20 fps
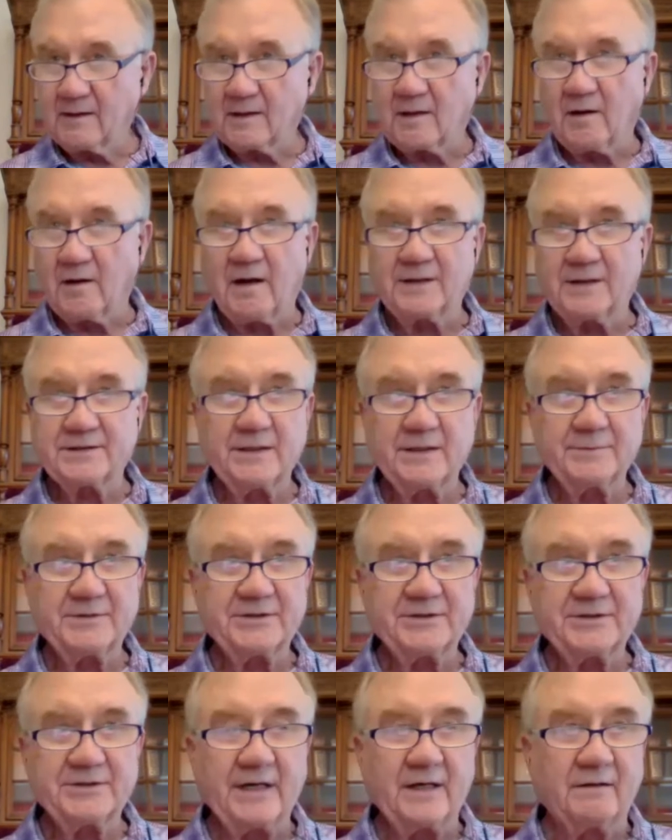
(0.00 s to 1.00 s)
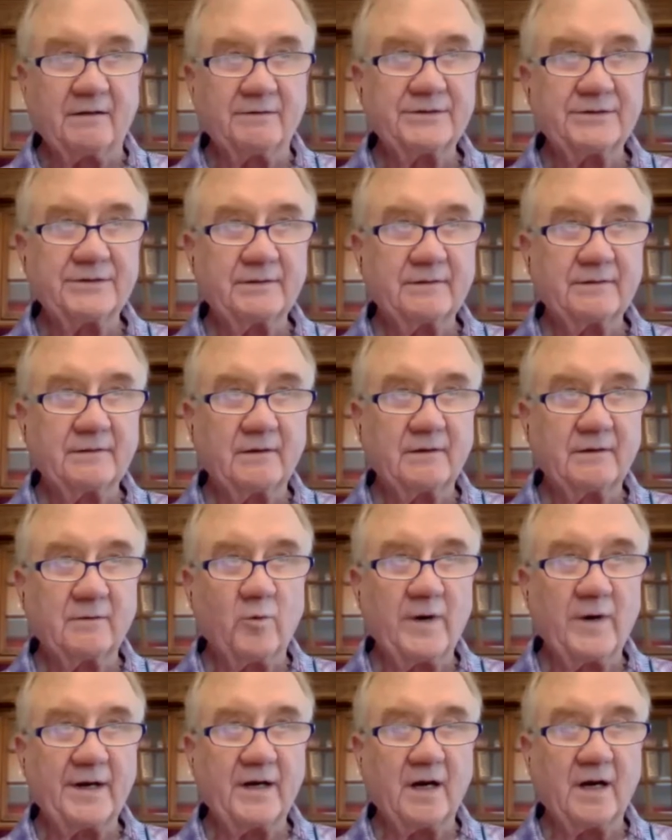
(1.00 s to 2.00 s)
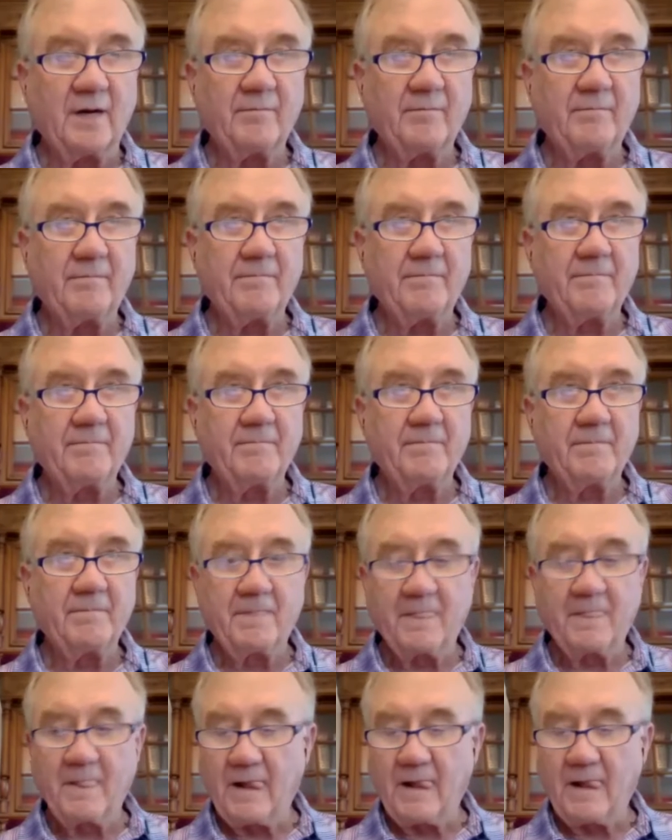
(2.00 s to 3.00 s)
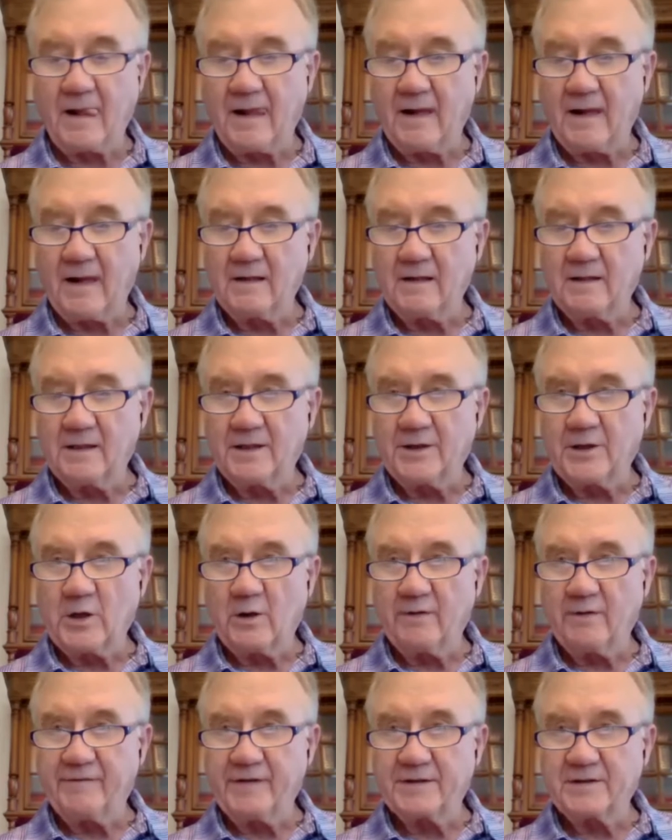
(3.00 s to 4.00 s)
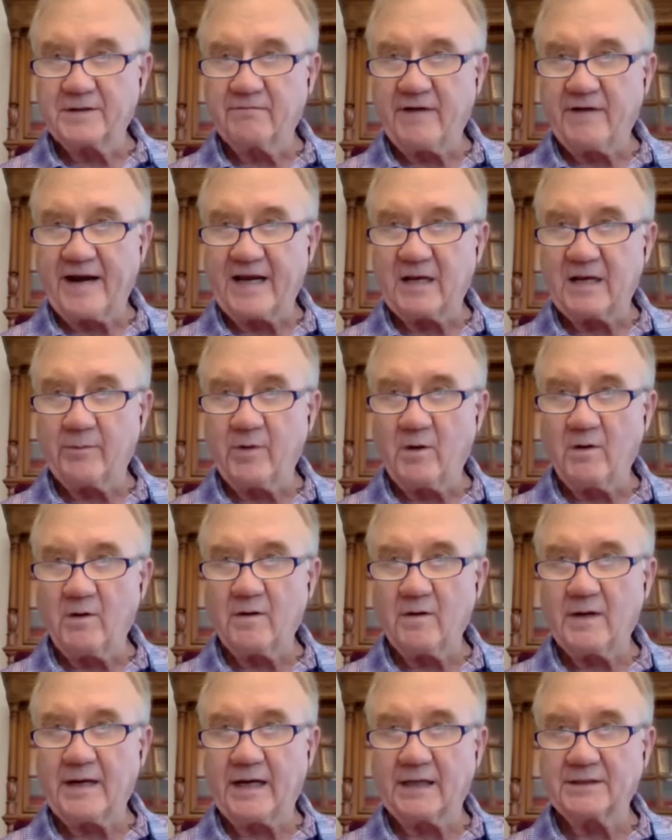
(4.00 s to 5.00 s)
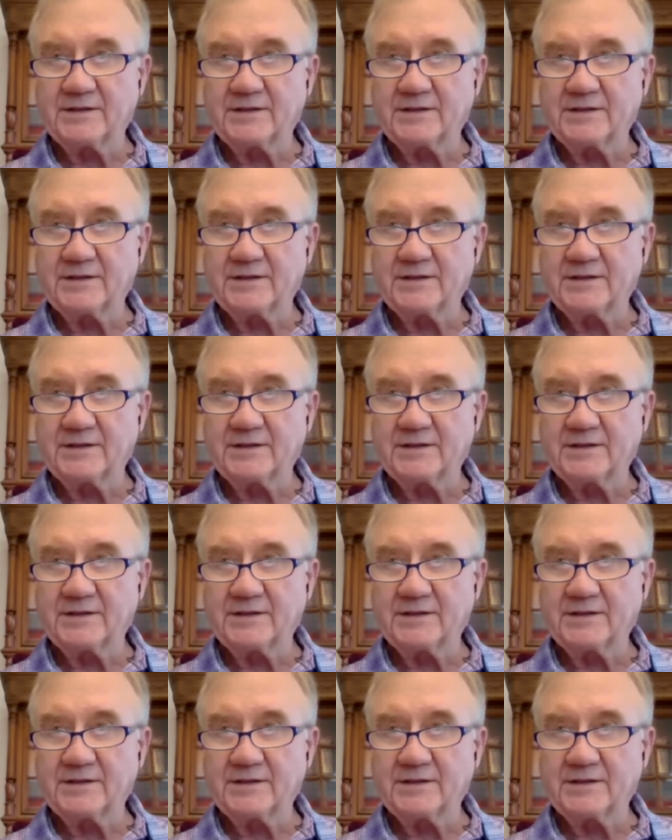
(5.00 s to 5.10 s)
Costs themselves went up. You know, if it's available and